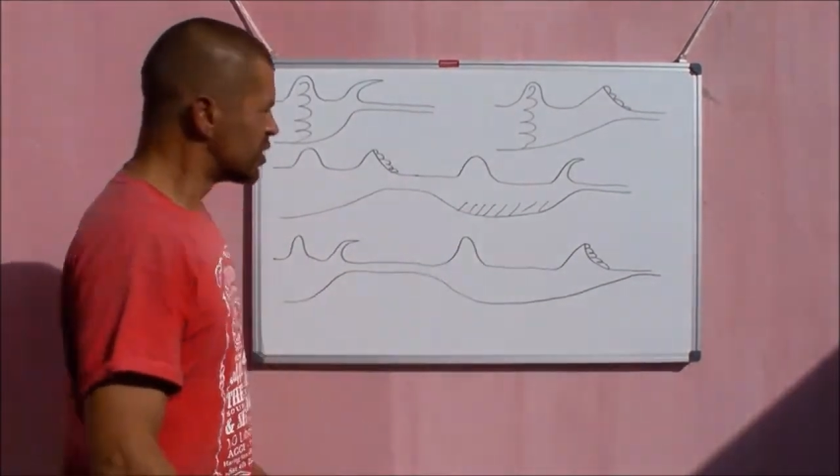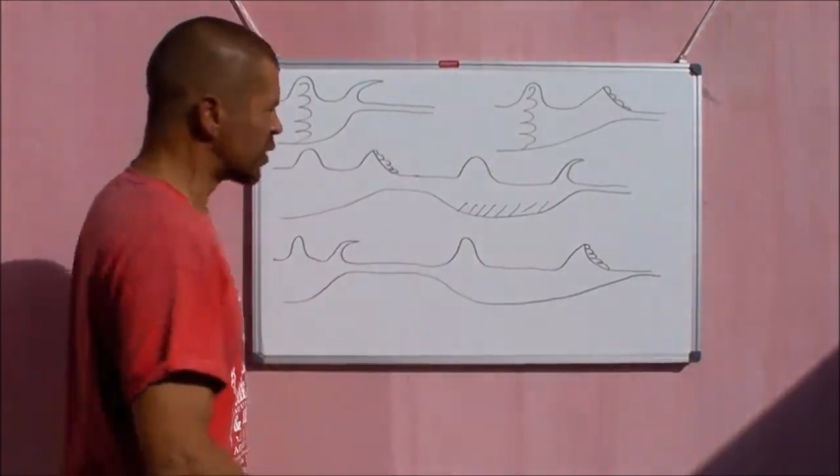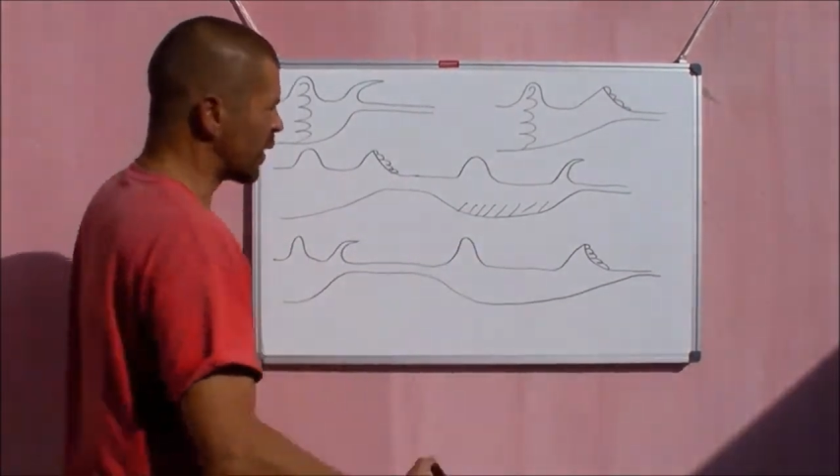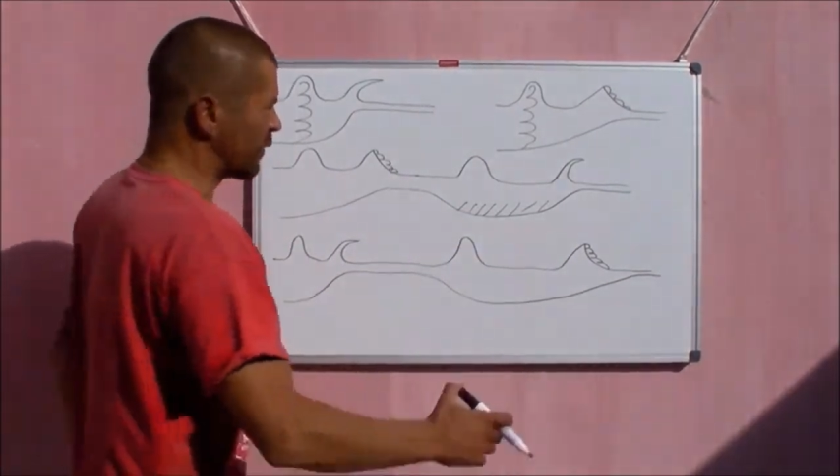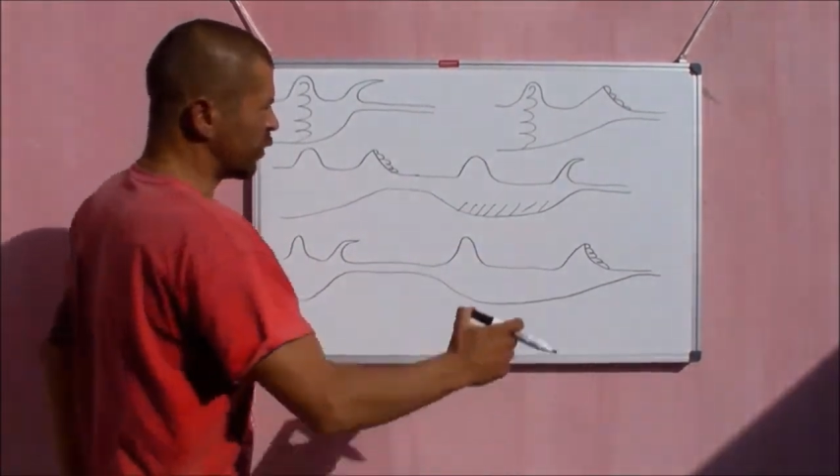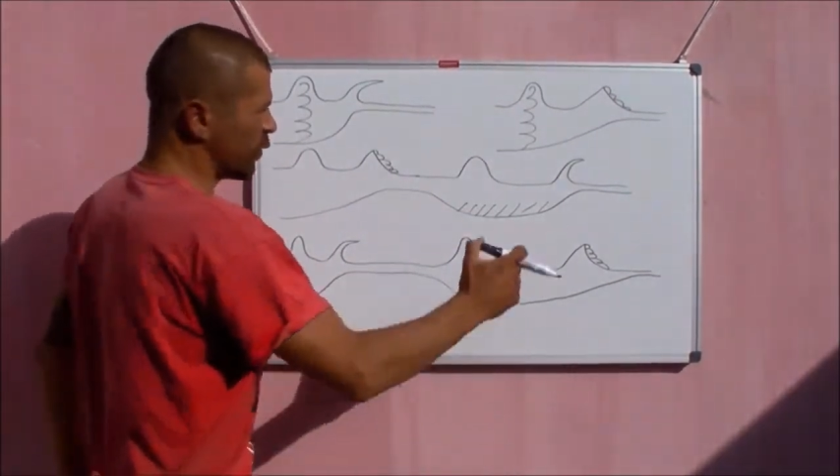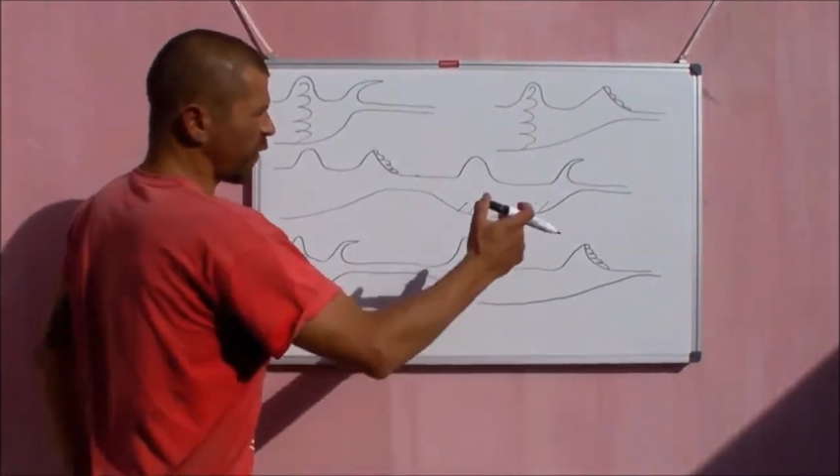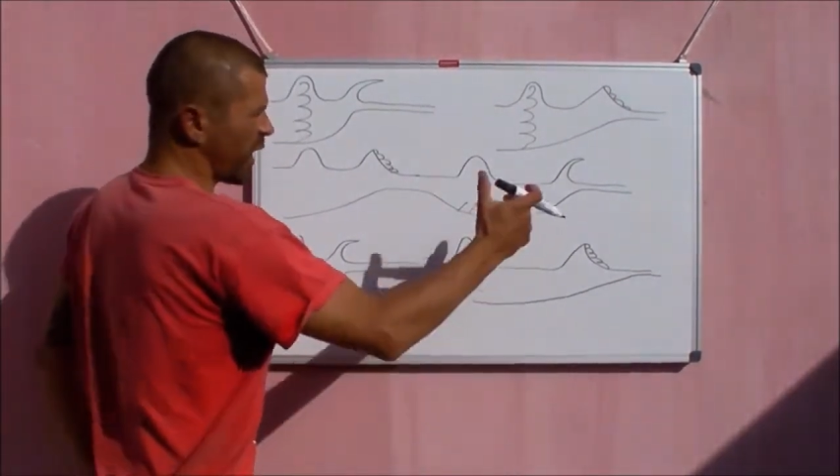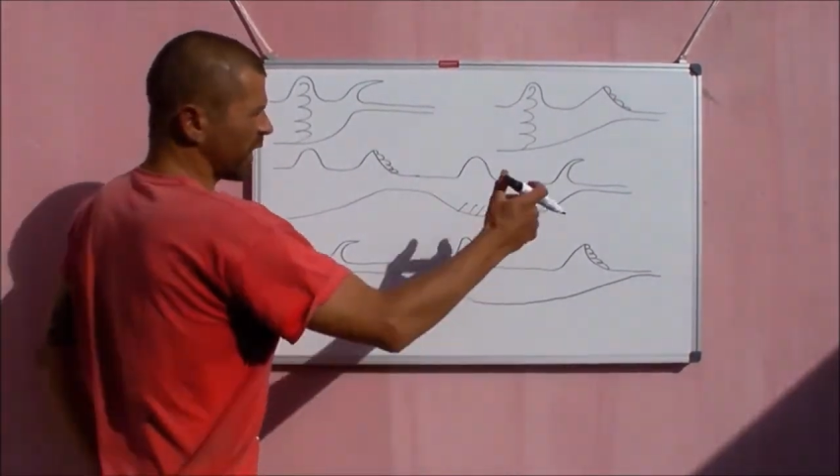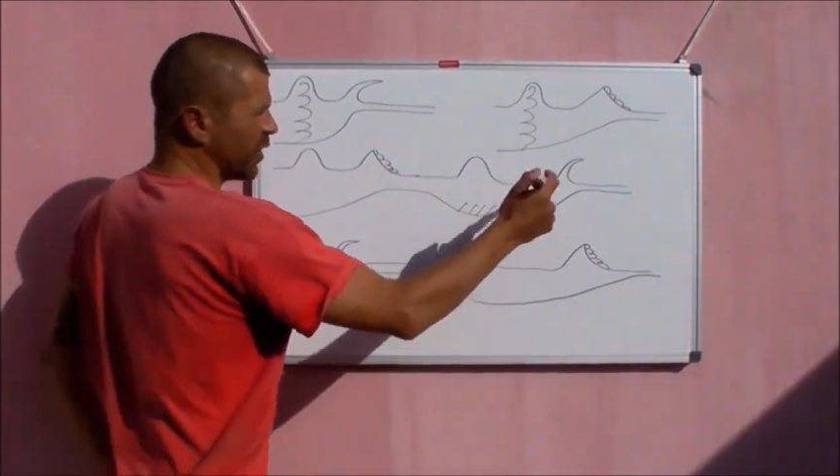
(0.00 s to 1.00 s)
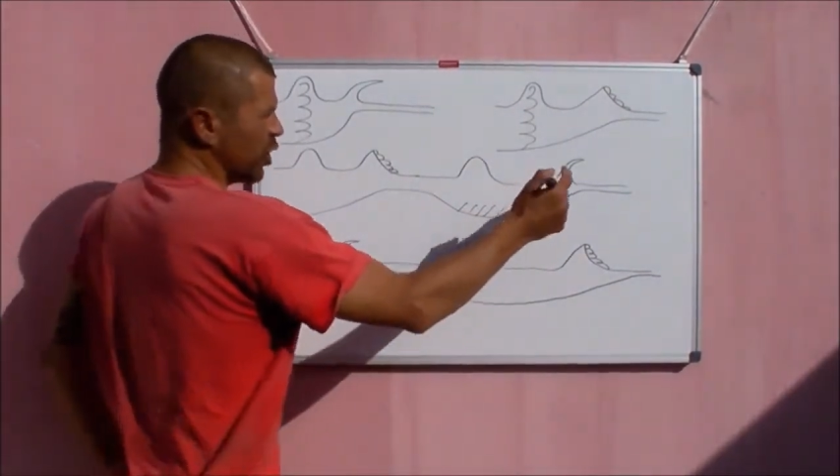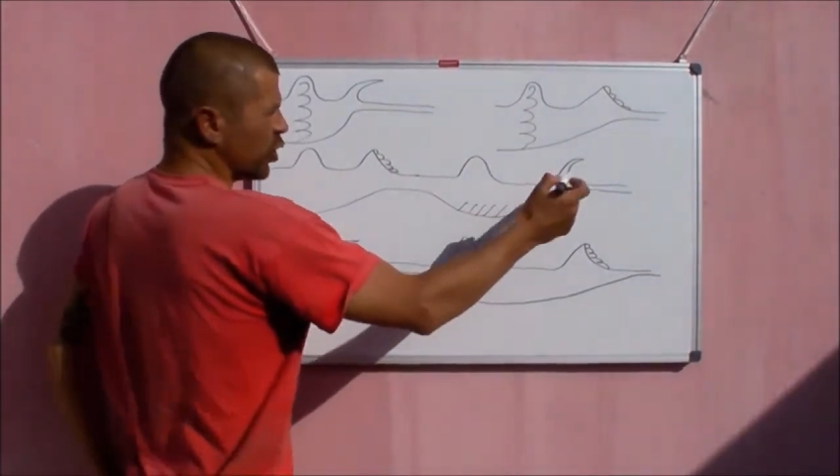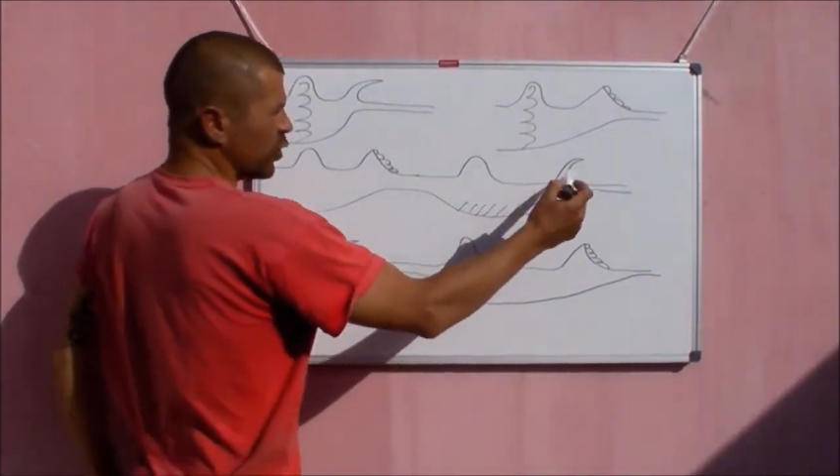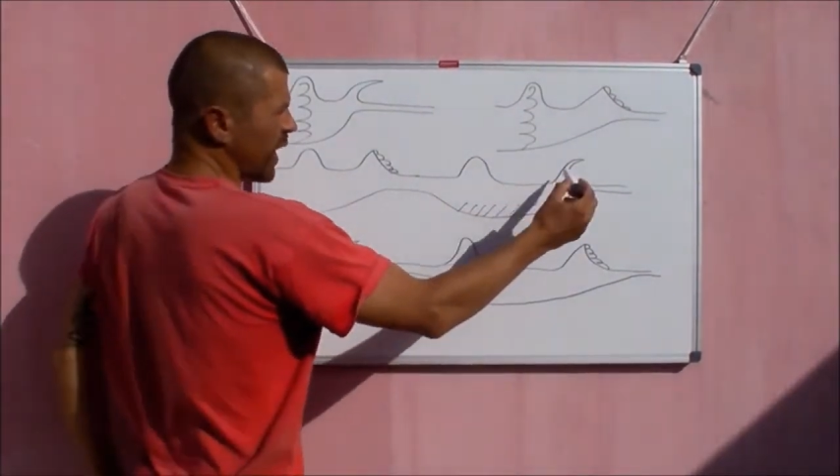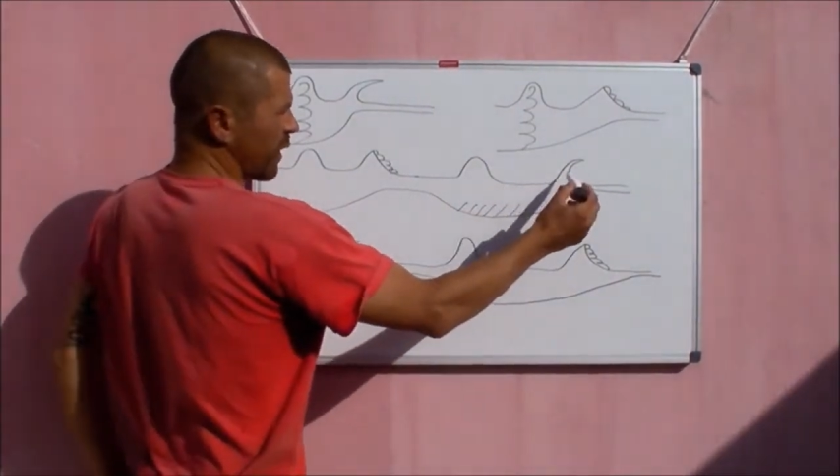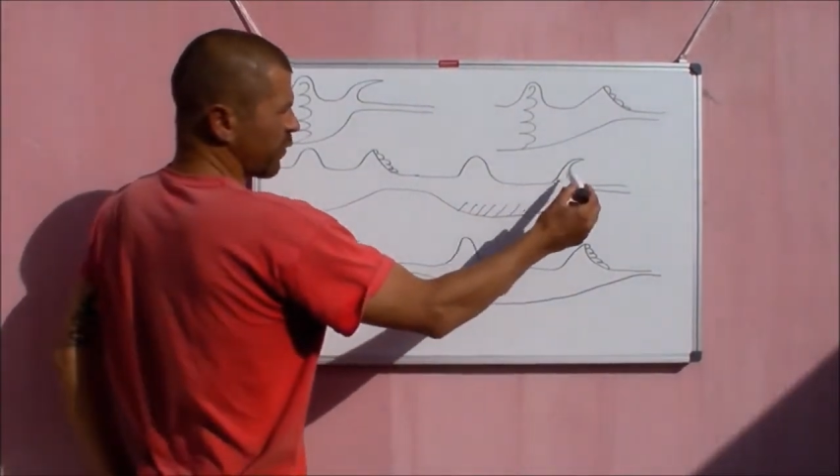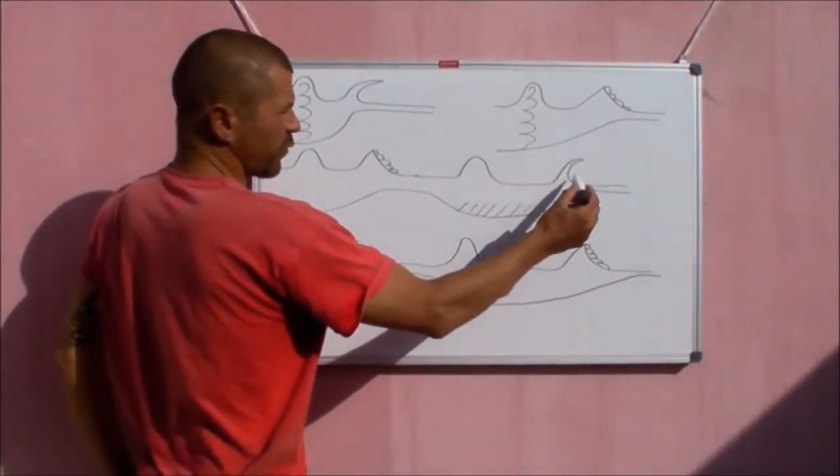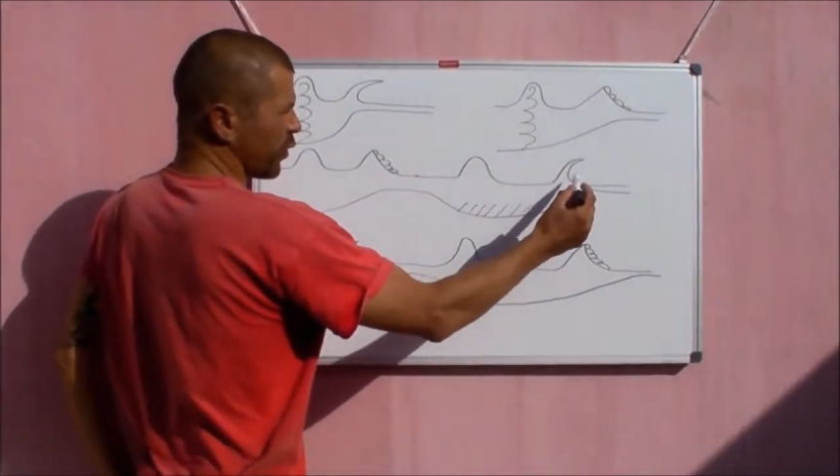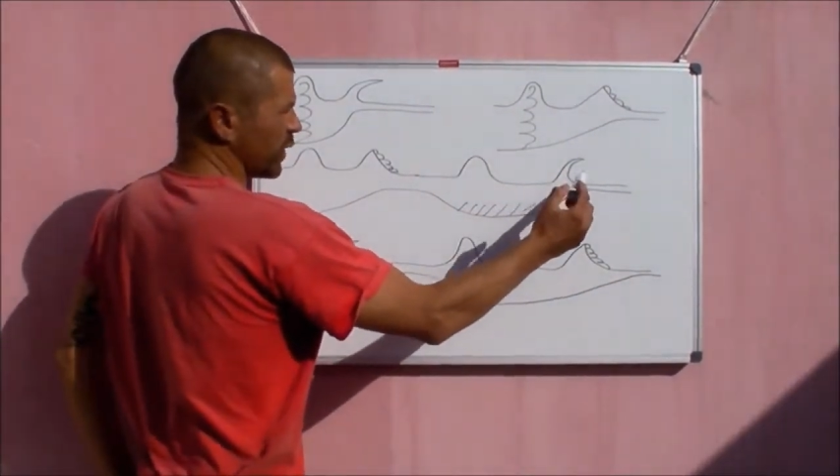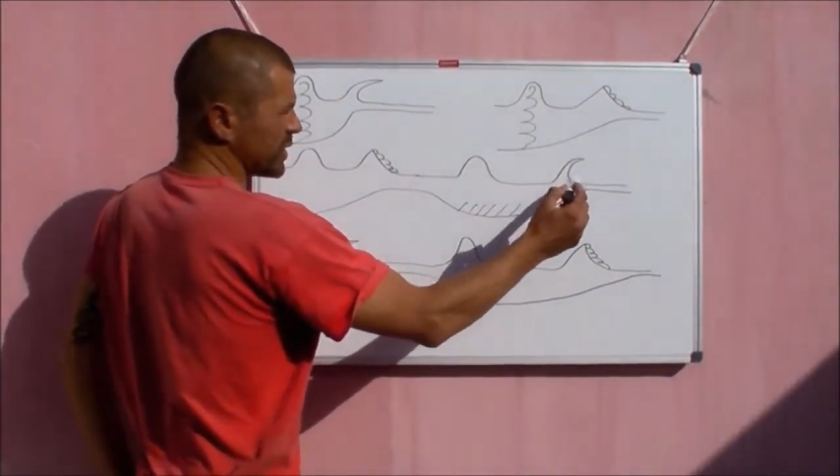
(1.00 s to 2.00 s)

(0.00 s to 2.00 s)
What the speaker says: So if you find you get through